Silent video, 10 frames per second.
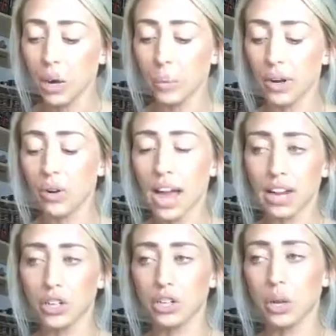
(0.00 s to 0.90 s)
We don't
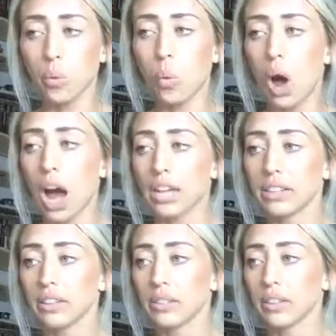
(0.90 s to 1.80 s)
actually want
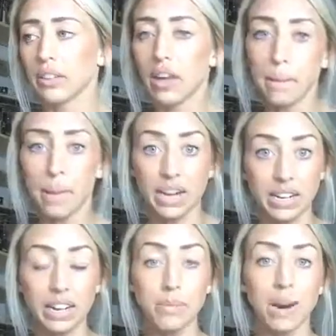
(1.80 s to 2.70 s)
the
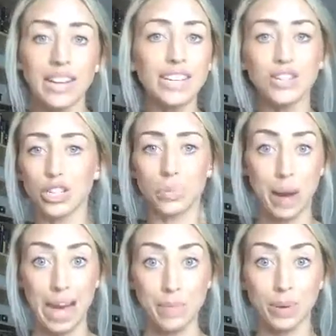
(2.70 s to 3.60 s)
money. Money is just
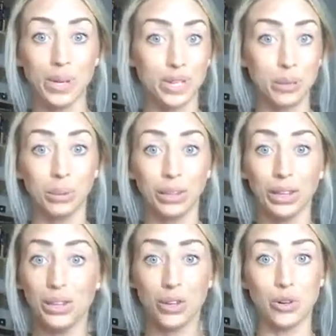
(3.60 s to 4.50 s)
paper. It's
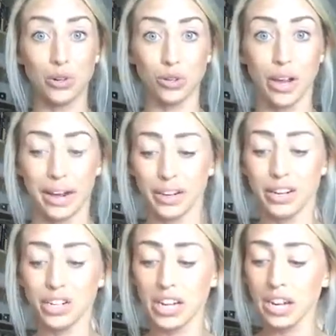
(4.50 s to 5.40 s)
completely neutral
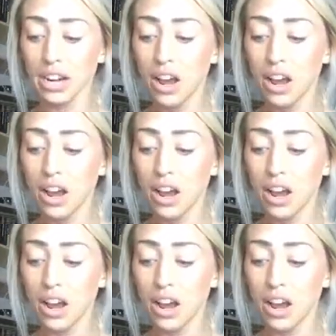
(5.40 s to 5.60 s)
energy.